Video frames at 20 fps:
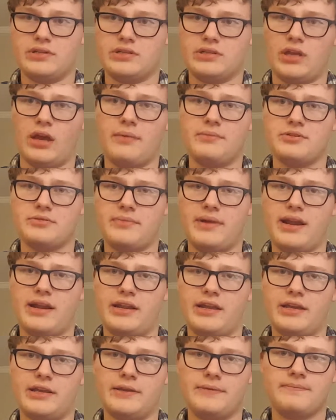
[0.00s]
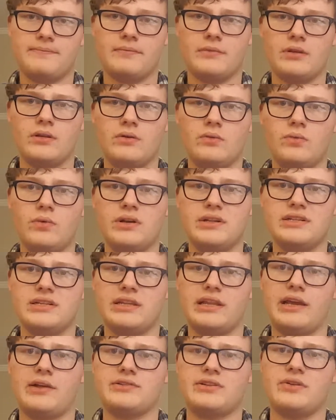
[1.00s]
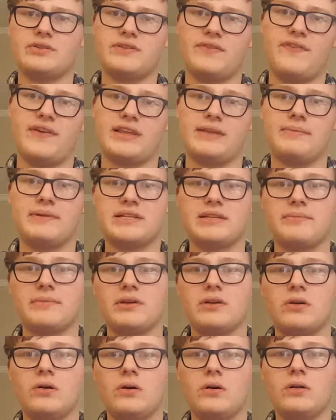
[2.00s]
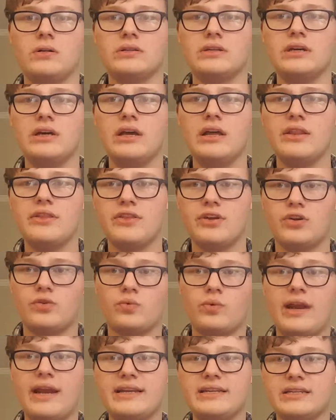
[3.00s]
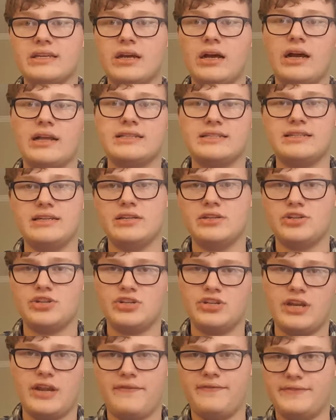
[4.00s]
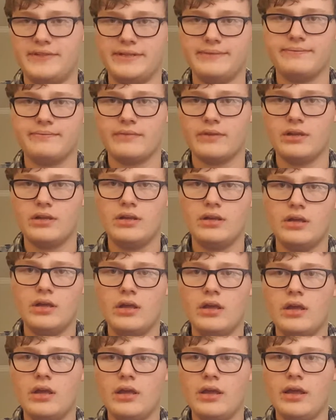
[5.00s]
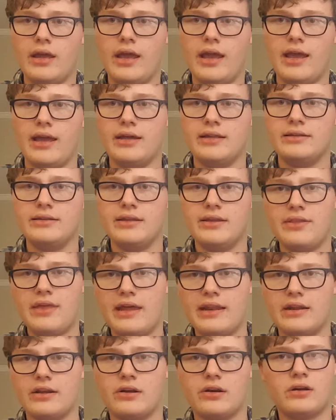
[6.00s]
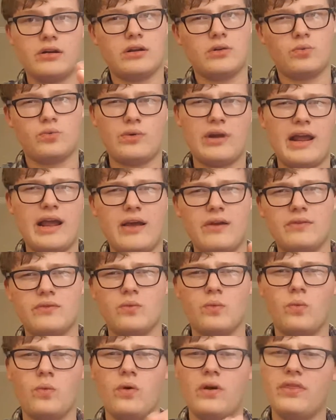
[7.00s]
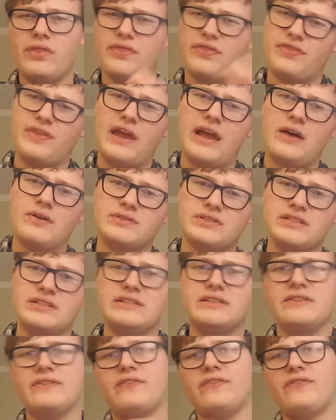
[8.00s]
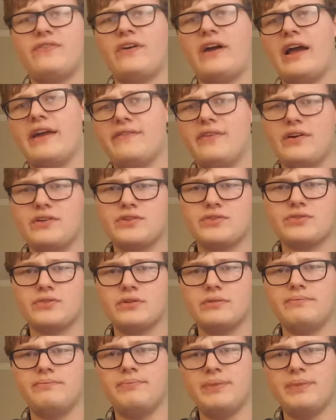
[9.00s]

Common Germanic was a language that was affected by something called the Great Consonant Shift. And that occurred around 1000 to 500